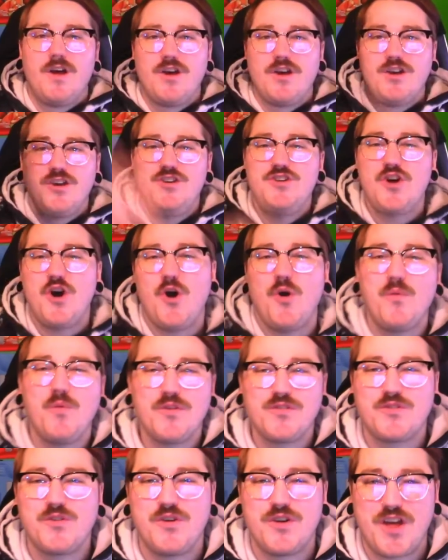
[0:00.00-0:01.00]
Yo,
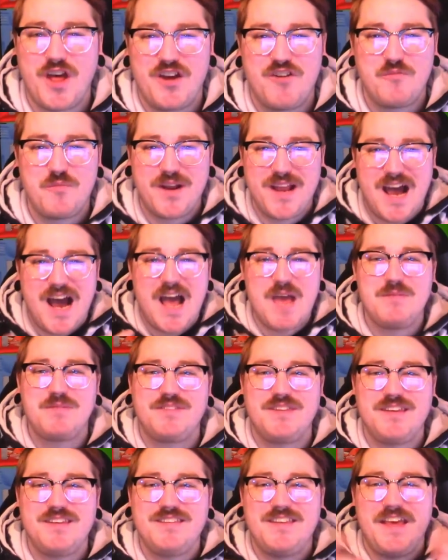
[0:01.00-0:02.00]
what's going on, everybody? I'm
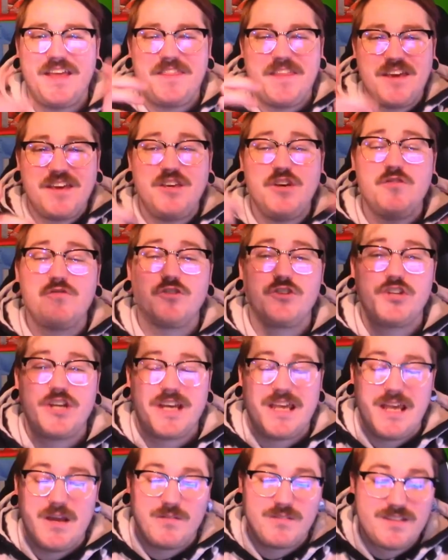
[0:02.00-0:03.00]
CZ, and thank you for
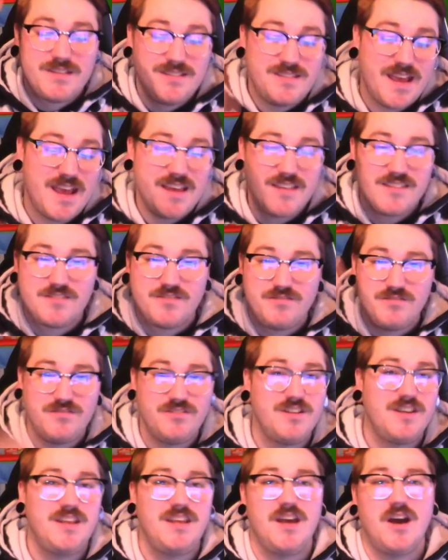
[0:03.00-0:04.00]
checking out today's
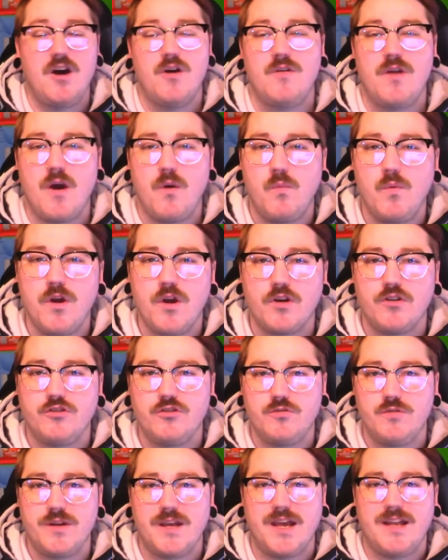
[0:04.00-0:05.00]
video. Now, we are
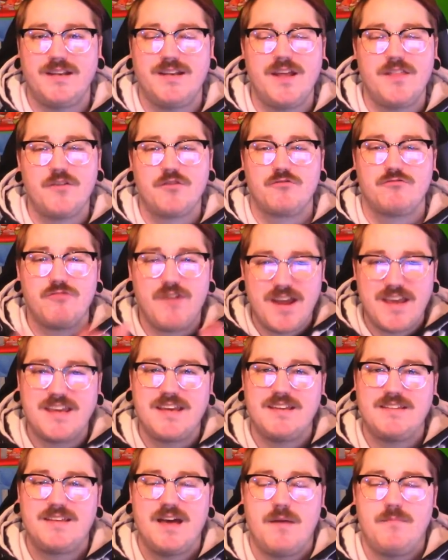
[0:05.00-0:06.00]
doing another ranking
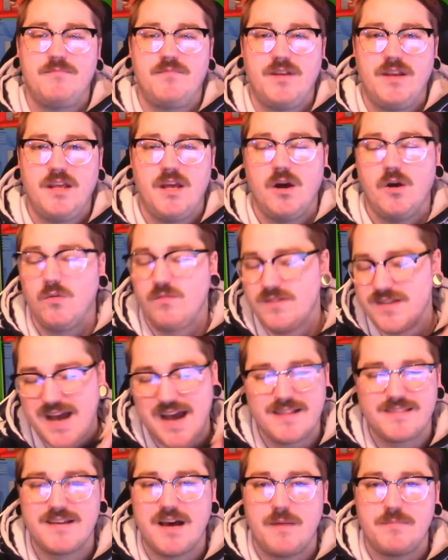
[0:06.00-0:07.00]
type video,
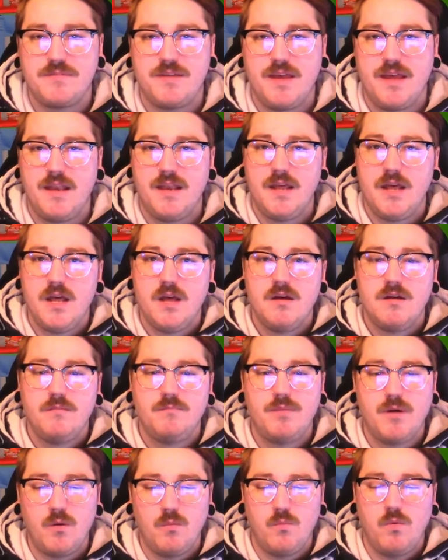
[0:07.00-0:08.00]
not top 10,
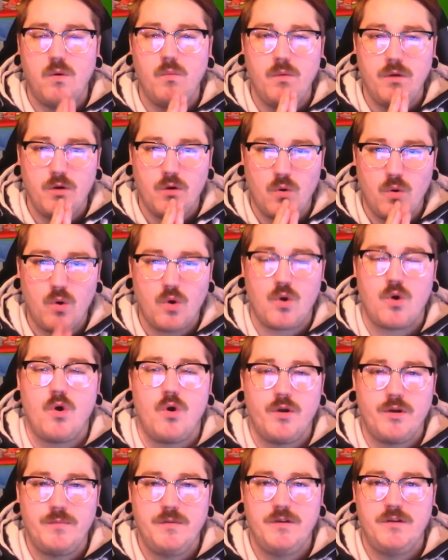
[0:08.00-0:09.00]
but what we are all
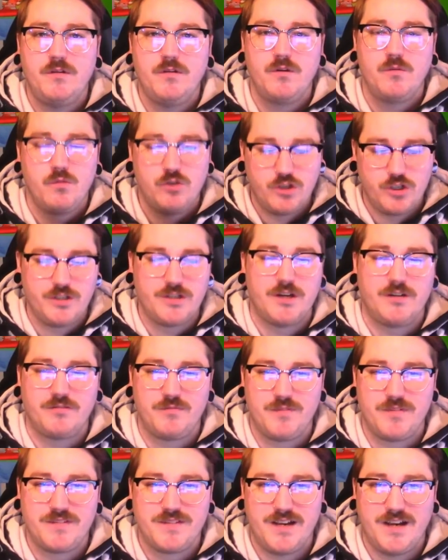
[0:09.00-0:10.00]
going to be doing, which you can tell from
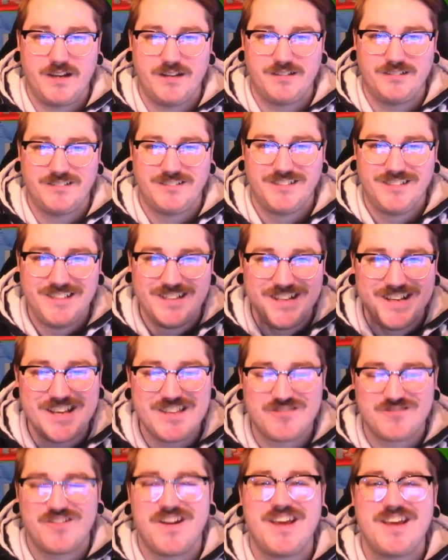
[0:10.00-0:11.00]
the title,
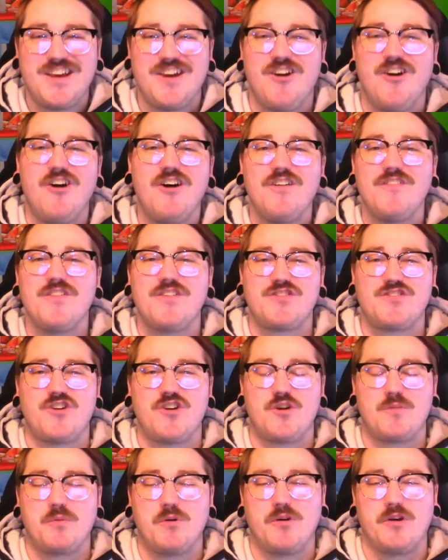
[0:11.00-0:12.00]
is ranking all of the starter
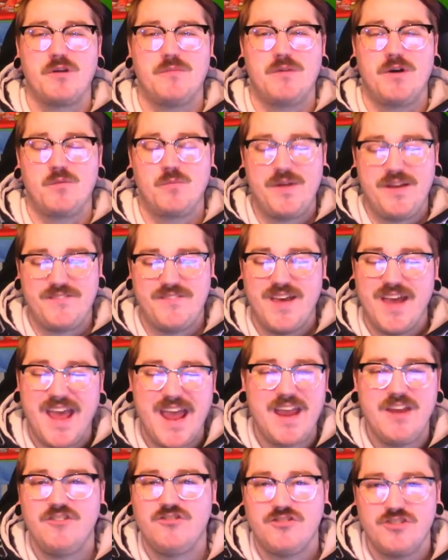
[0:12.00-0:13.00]
Pokemon. We have
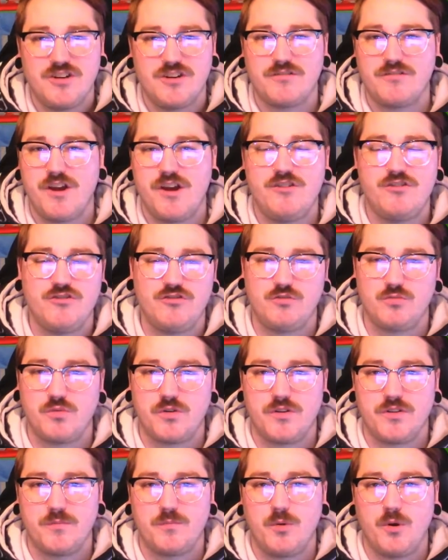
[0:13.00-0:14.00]
8 generations worth
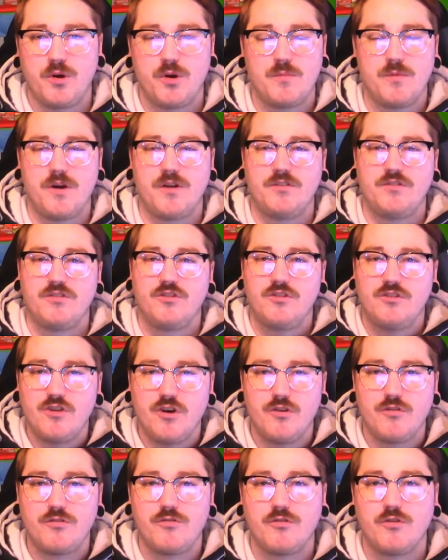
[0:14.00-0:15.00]
of Pokemon to
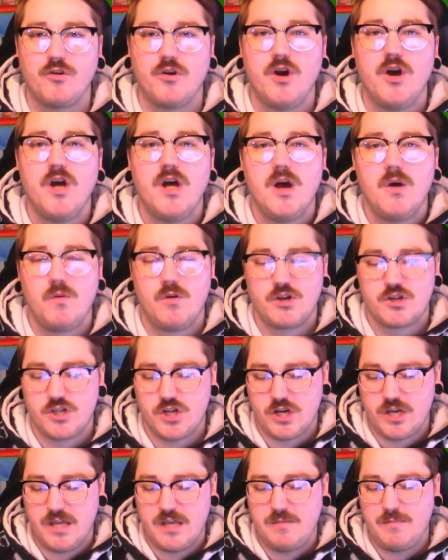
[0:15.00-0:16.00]
go through. We're
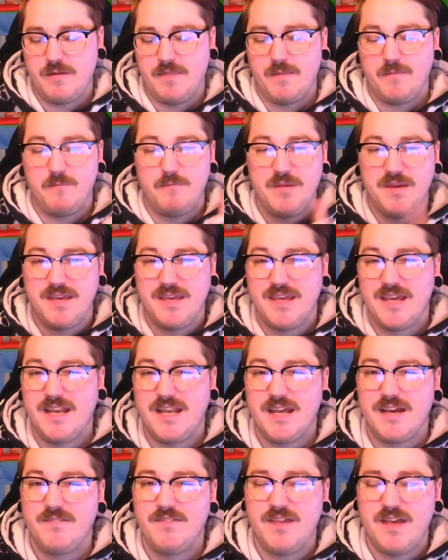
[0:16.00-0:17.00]
talking about the
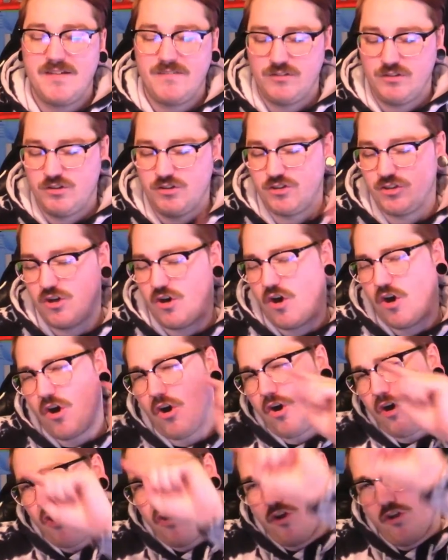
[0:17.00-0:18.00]
beginning of the evolution
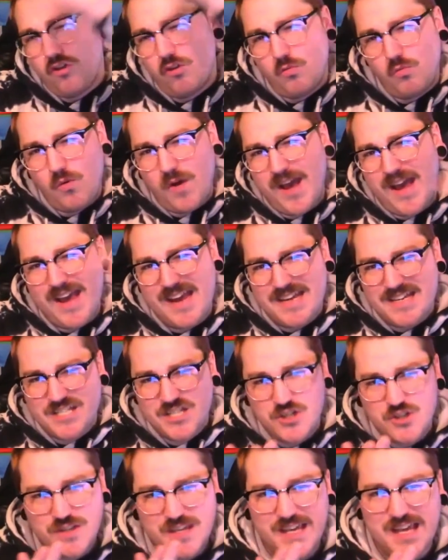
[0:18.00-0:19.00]
all the way
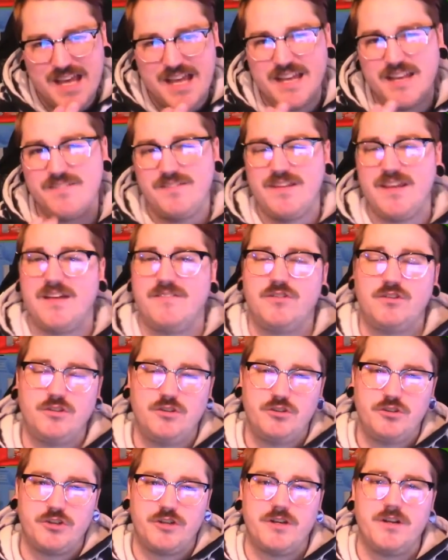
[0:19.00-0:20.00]
to the end of the
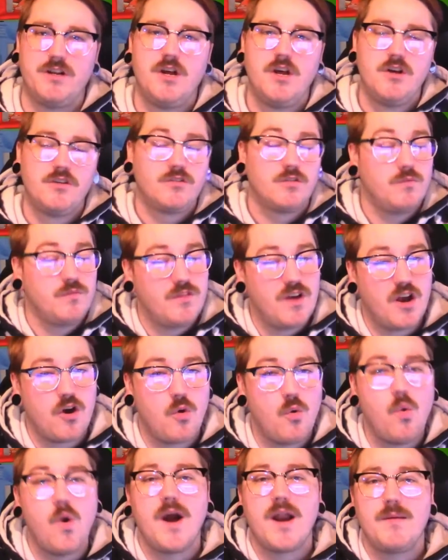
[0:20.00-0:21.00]
evolution. So we've got
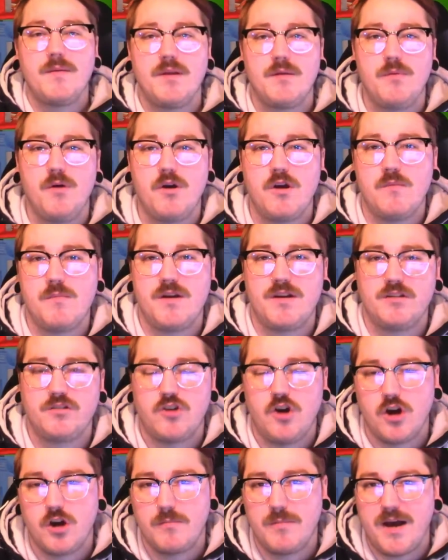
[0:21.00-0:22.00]
quite a bit of Pokemon to
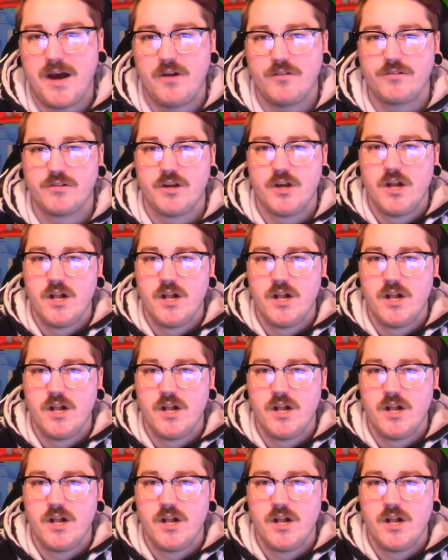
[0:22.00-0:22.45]
talk about.